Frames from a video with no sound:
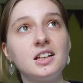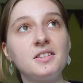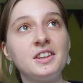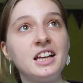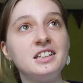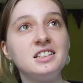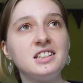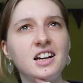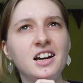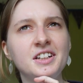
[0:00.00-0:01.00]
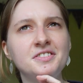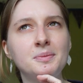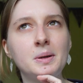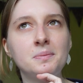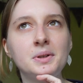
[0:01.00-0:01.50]
then I
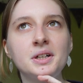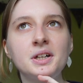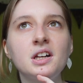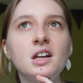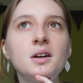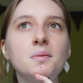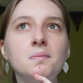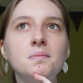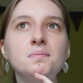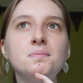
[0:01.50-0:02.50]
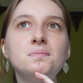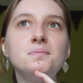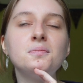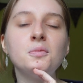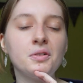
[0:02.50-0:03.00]
remember
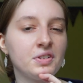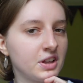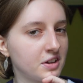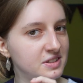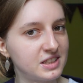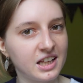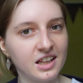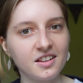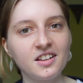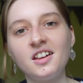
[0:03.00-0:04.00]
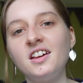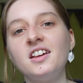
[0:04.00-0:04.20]
one of the girls saying,